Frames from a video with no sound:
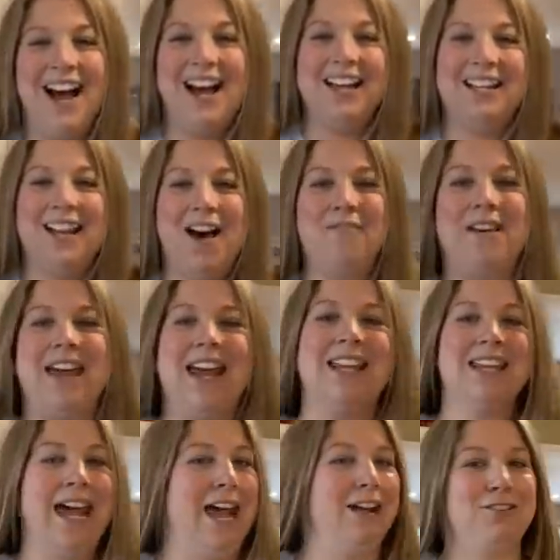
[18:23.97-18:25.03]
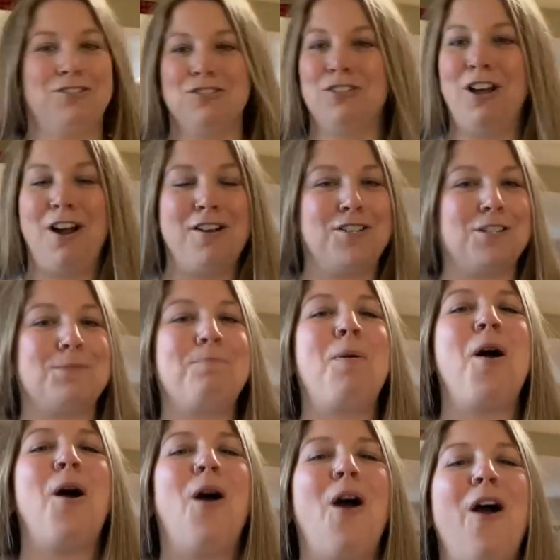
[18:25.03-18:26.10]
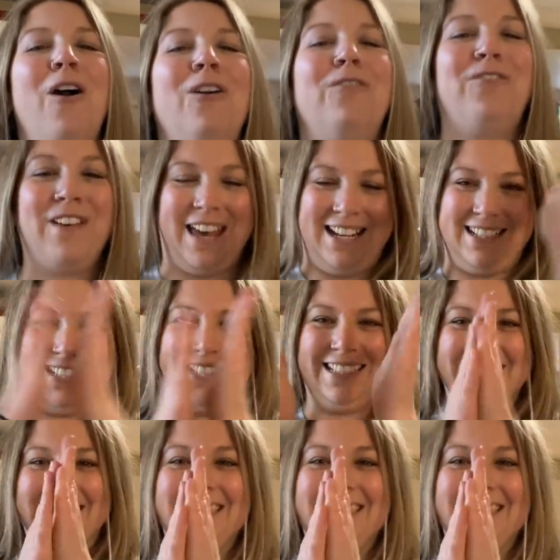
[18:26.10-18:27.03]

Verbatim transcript: I love it. And the extra large is perfect.